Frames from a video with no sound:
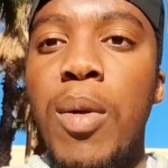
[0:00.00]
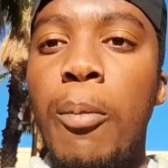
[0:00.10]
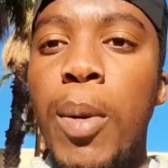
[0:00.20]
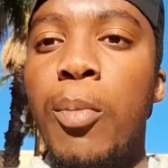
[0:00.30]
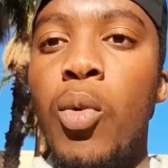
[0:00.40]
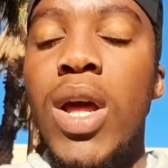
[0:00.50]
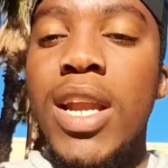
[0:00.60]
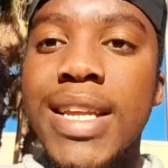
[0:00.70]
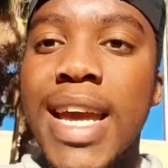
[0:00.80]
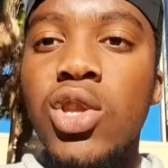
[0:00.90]
black people
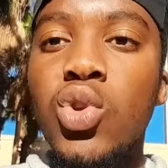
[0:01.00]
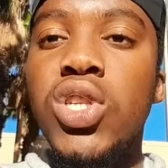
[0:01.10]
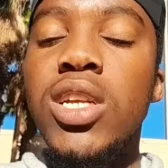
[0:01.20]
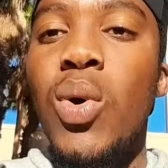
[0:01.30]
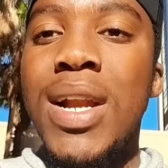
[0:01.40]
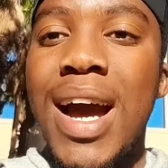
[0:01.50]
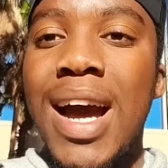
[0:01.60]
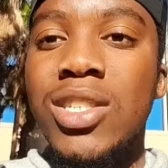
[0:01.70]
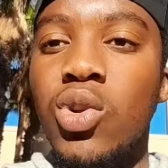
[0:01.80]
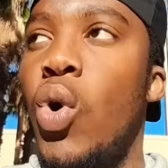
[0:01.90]
and yet you still want to
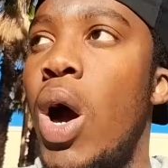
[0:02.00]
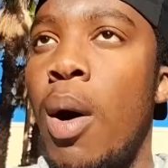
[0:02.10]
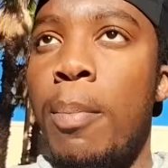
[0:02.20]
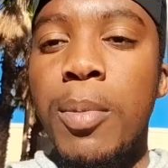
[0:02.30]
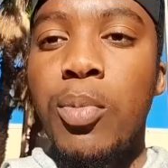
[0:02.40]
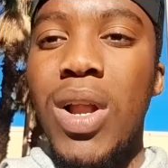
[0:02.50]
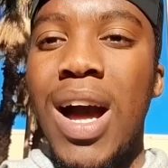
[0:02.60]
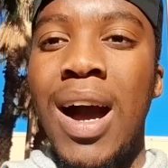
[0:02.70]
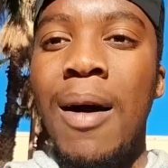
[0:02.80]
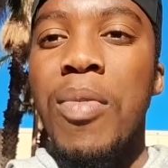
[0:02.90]
ask who our people are